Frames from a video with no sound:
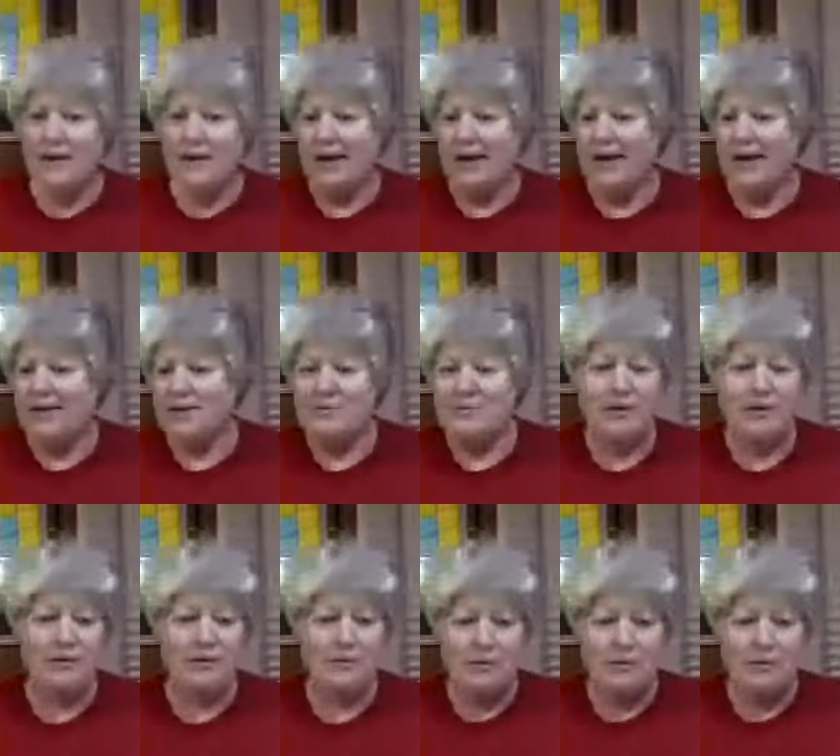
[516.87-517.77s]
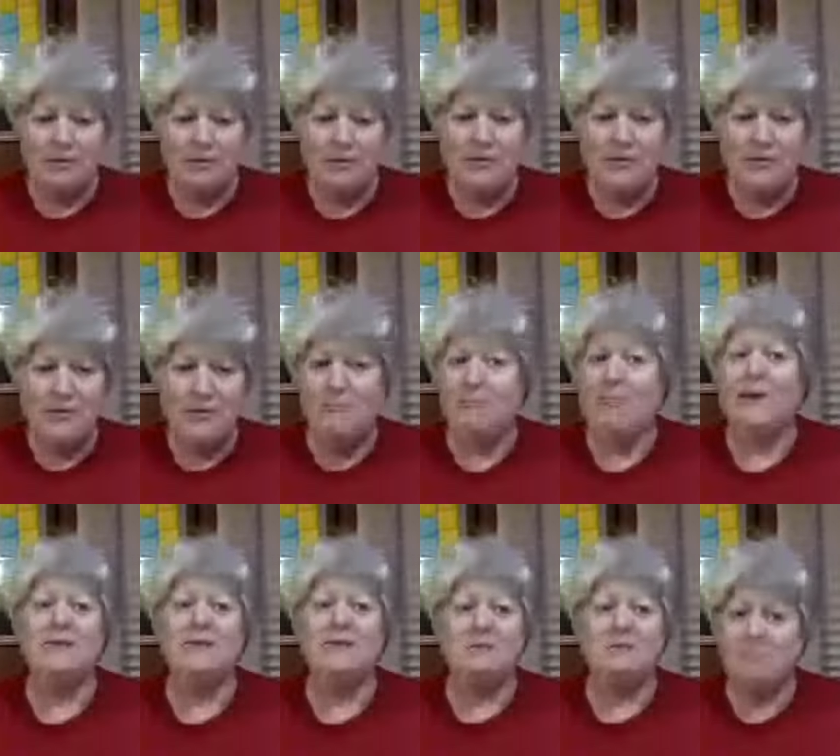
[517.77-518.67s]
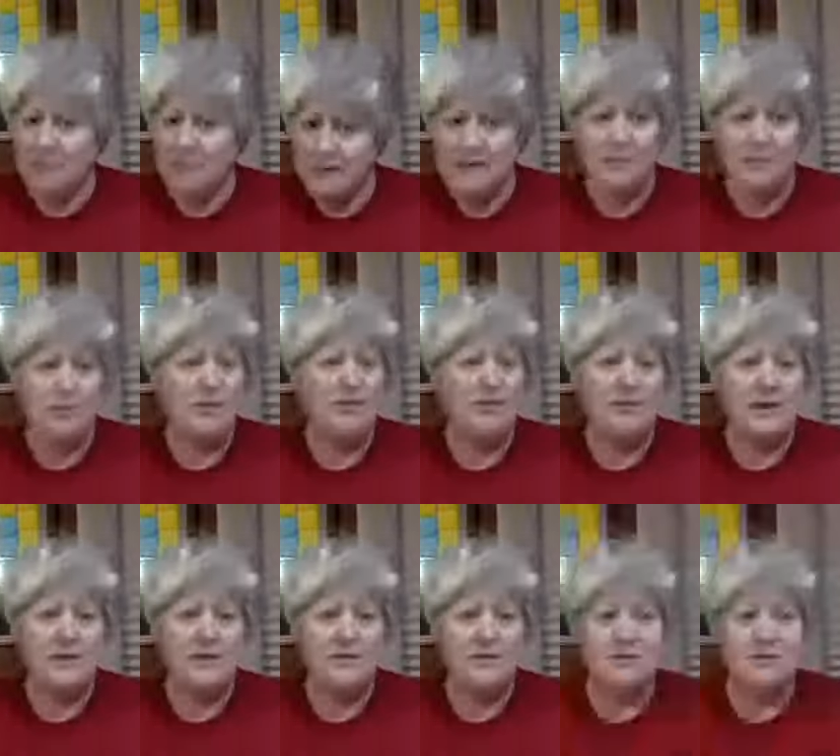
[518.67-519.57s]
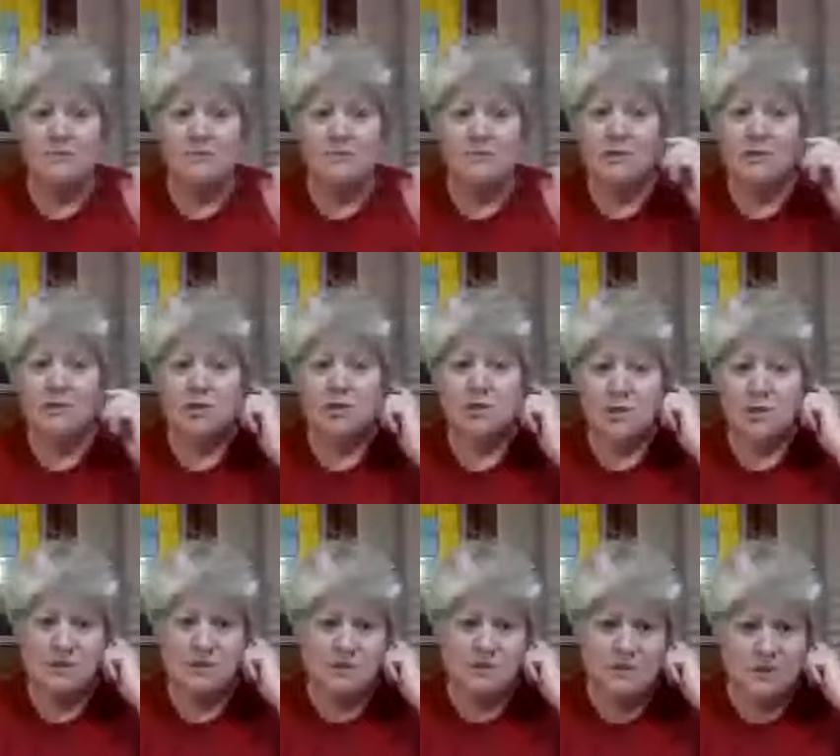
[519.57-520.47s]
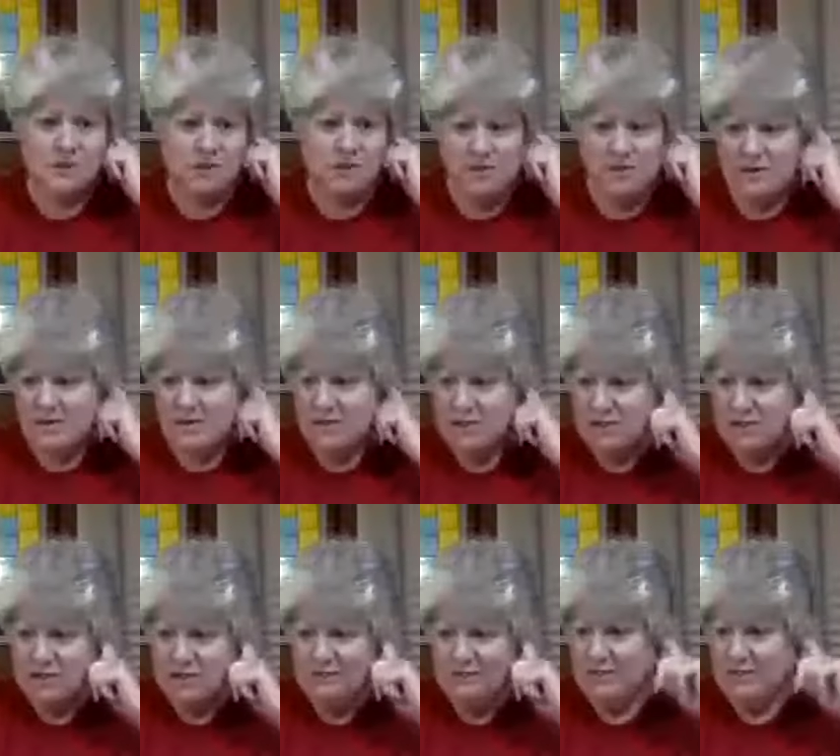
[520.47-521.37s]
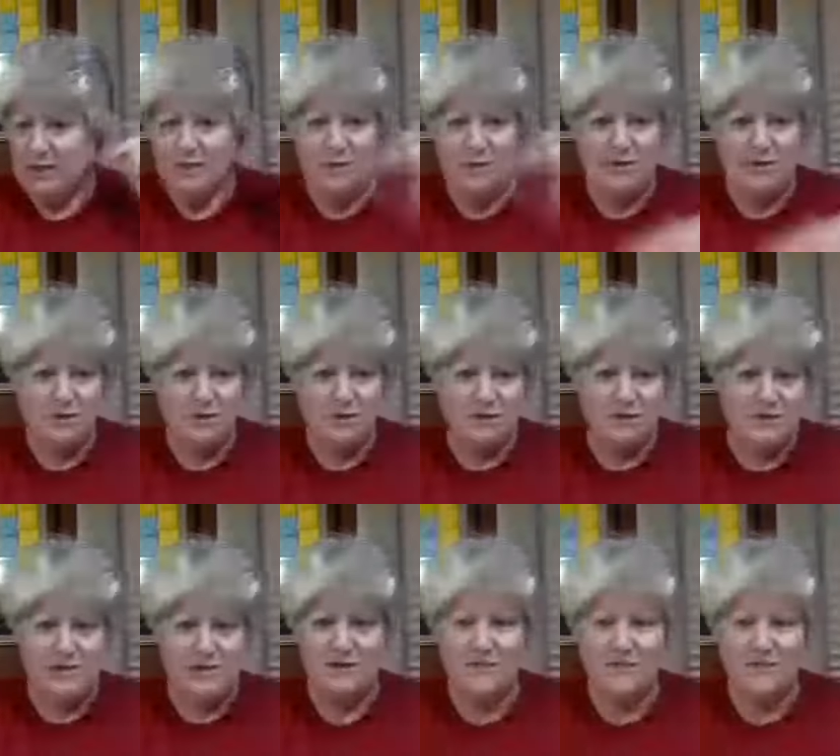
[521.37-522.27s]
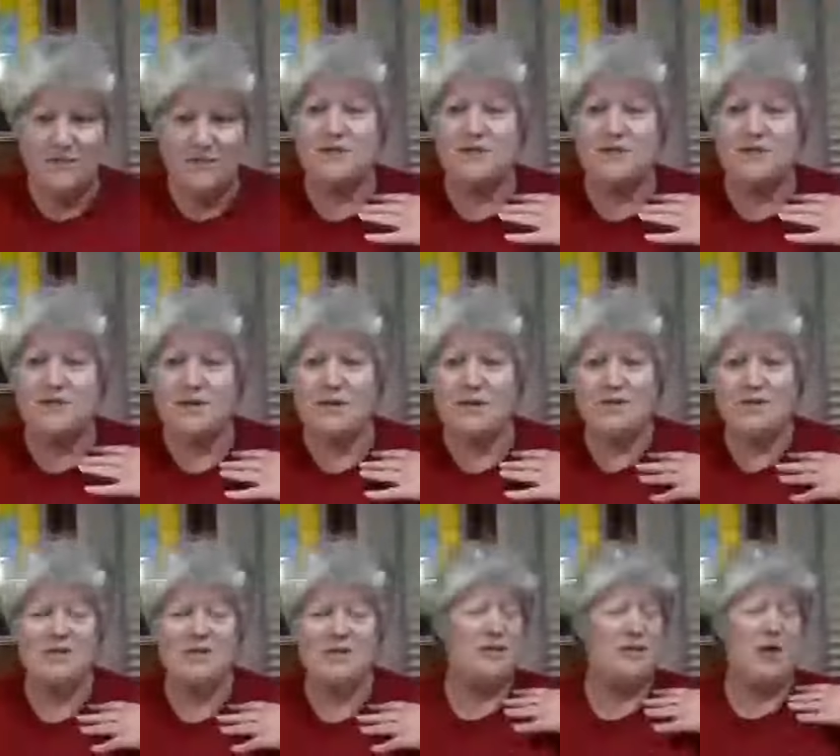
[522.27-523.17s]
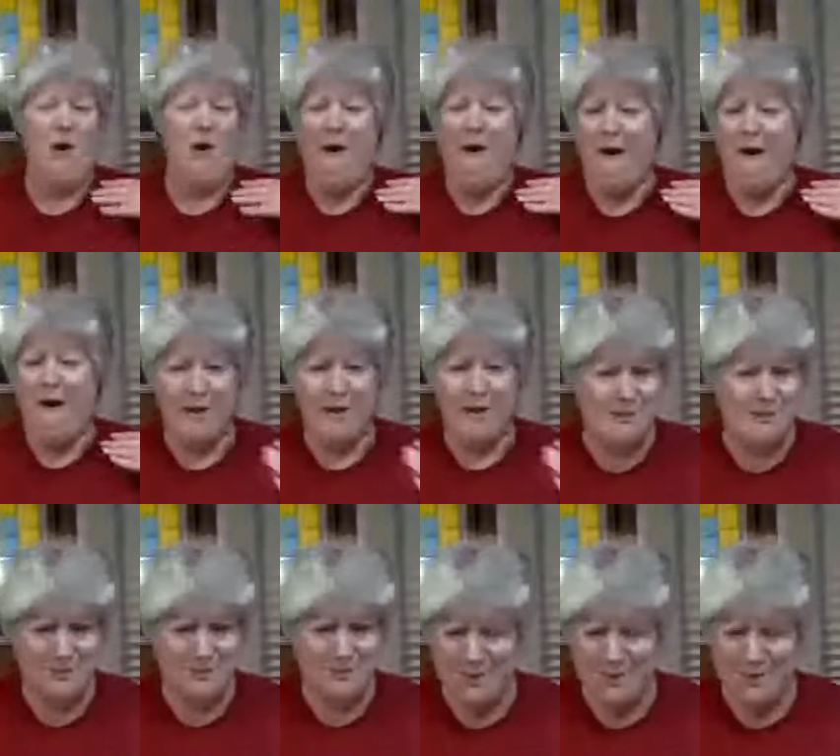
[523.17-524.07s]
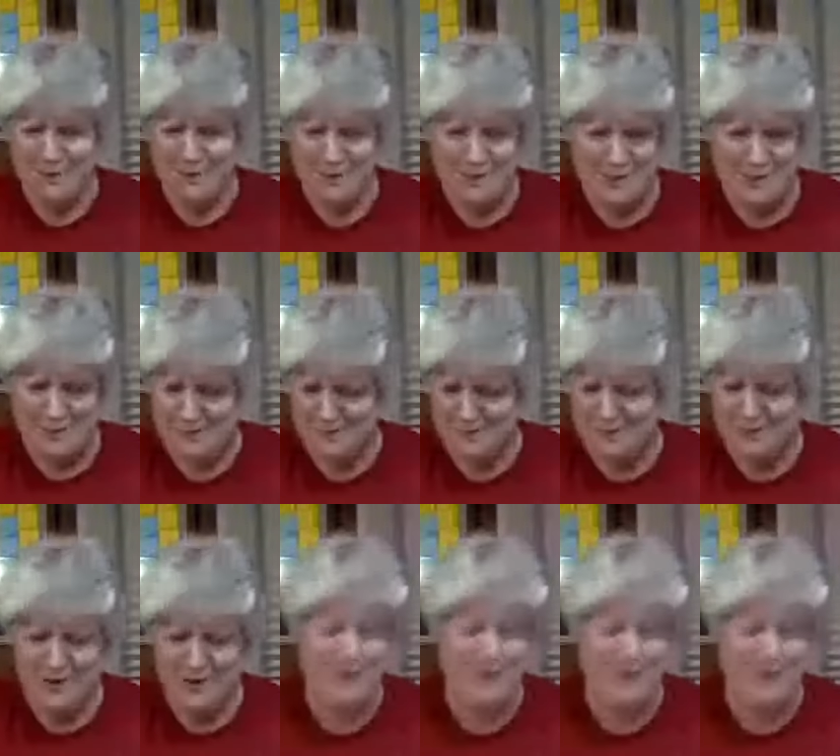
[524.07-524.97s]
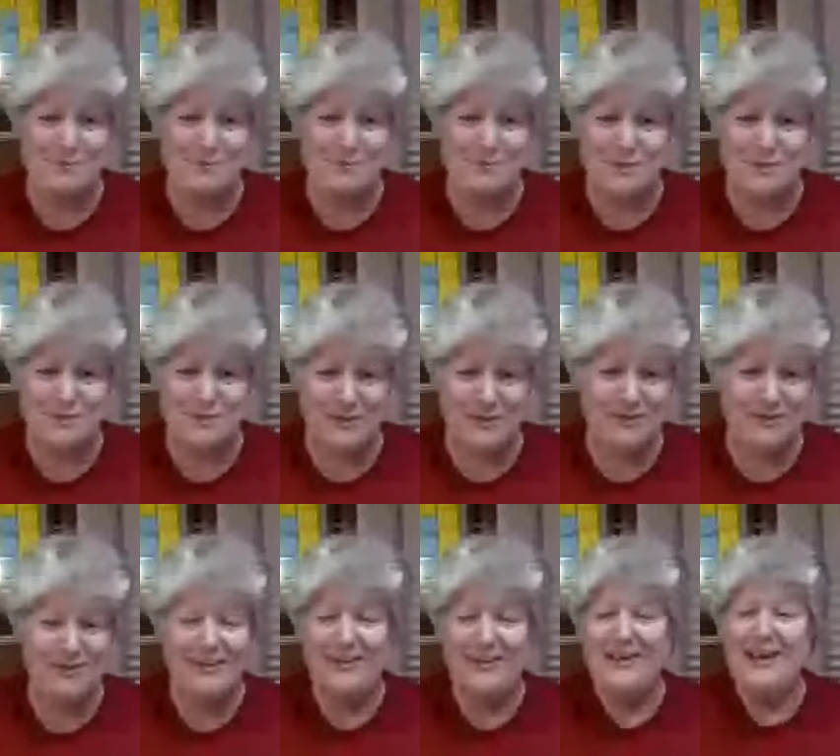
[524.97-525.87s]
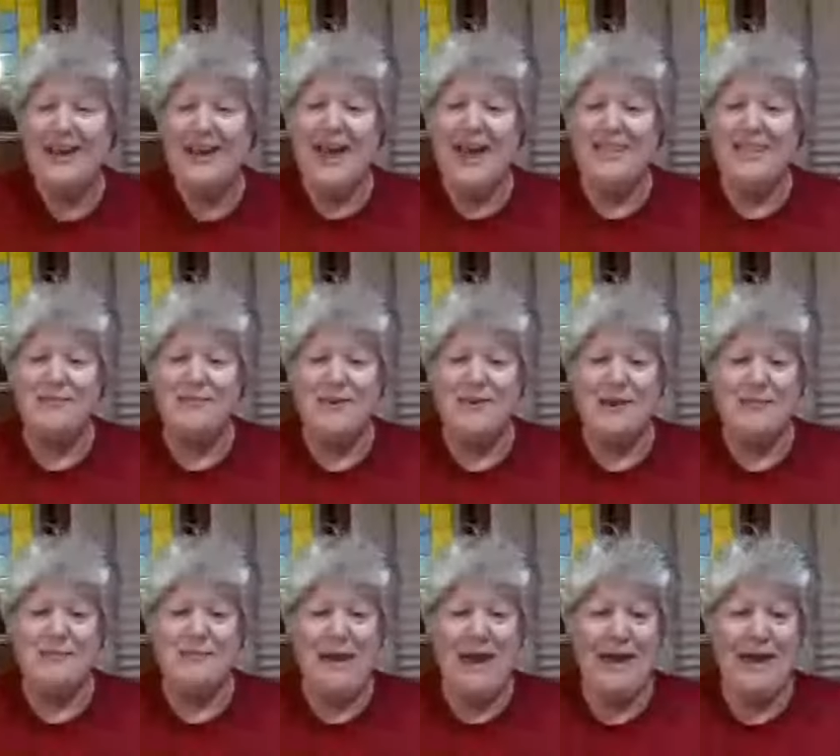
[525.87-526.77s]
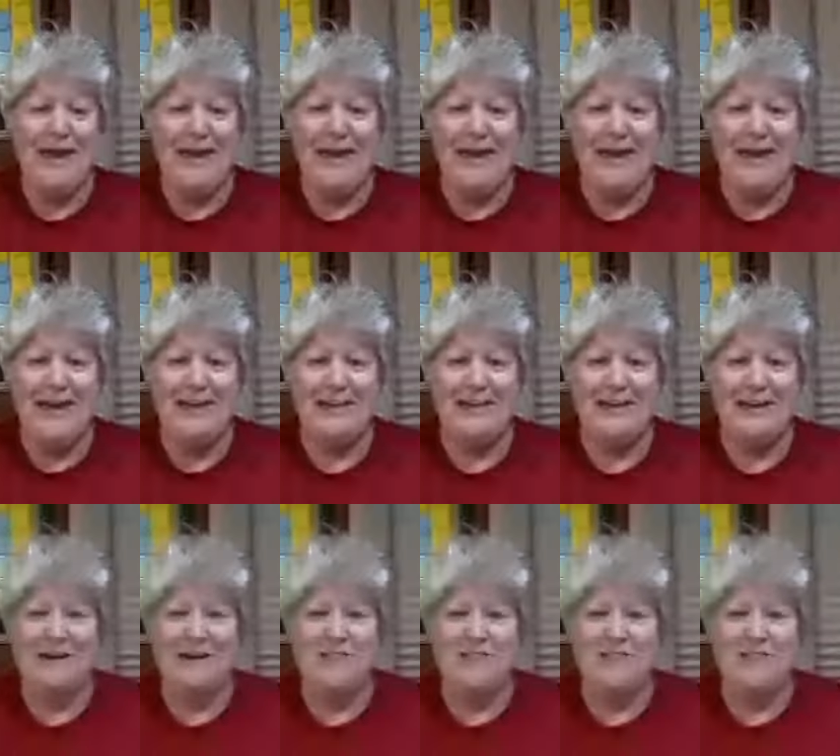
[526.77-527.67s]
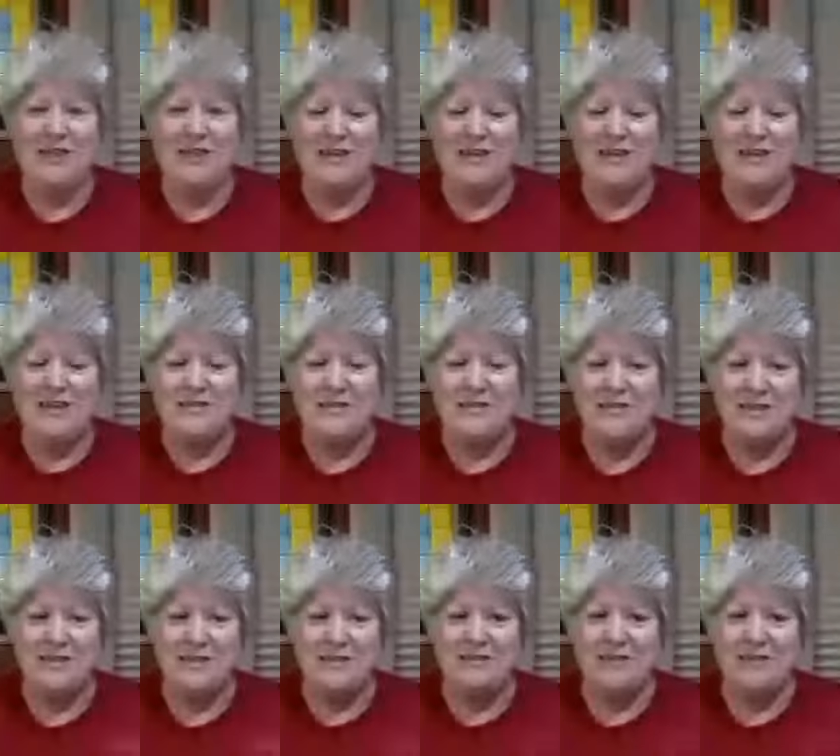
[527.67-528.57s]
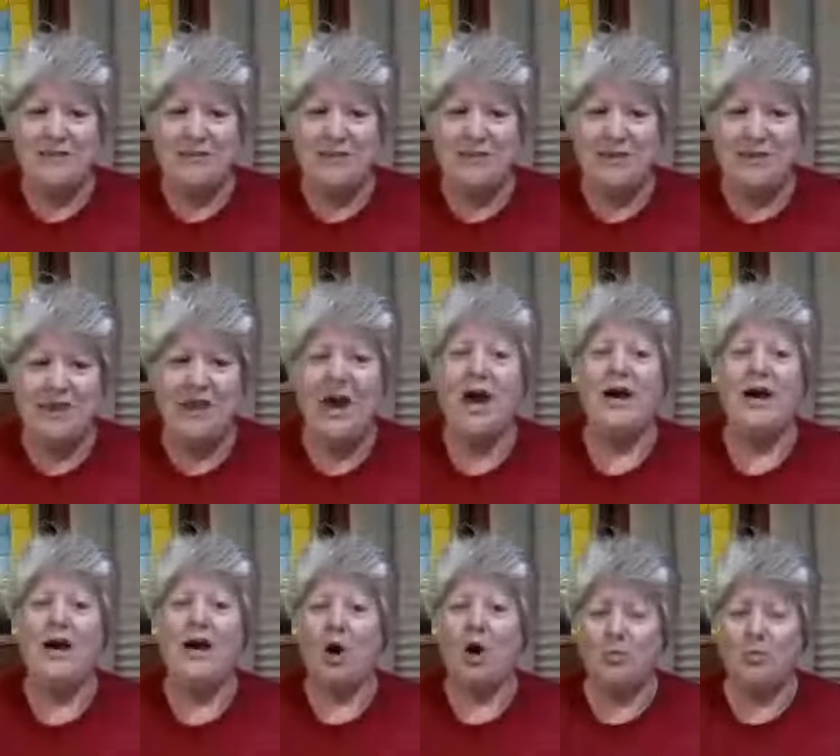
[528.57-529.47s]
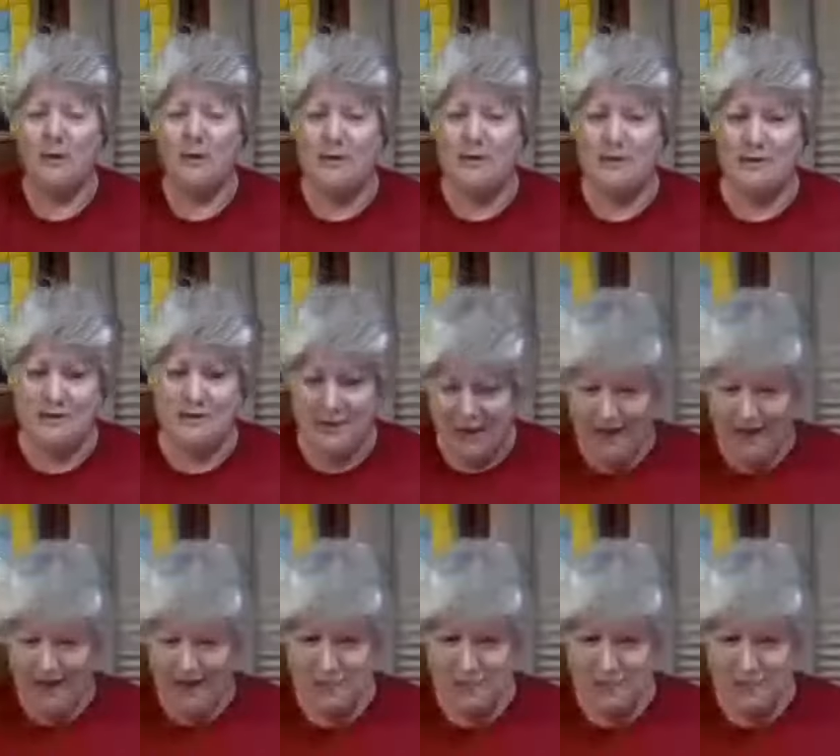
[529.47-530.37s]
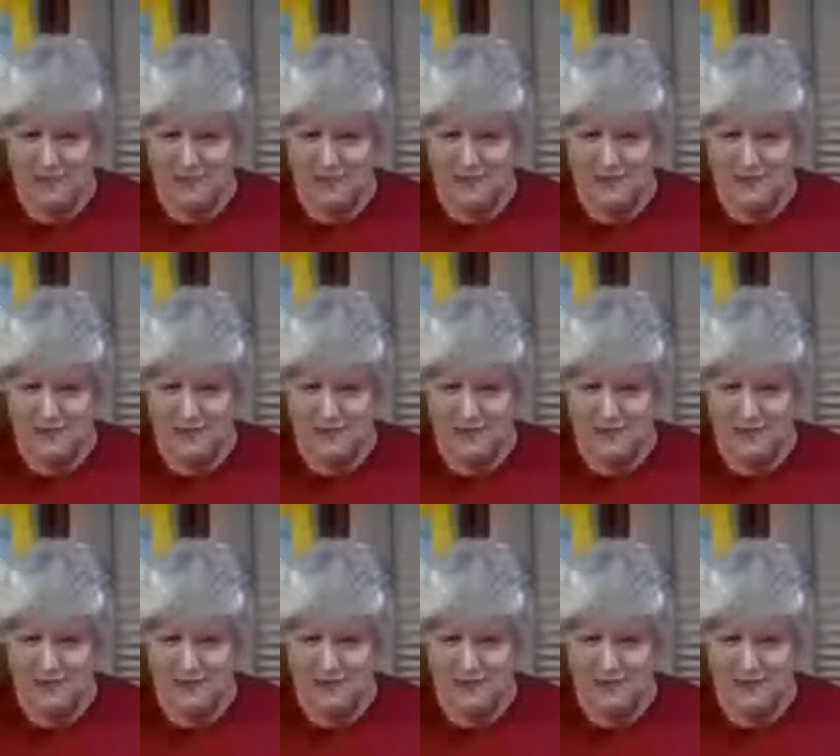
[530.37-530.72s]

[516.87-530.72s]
And you may not agree with them, but meet them where they're at. Don't judge them. It's not your place to judge them. That sort of stuff. So it was just an awesome conversation. We were having so much fun. And then we get back, and so I thanked him for everything. I opened the car door.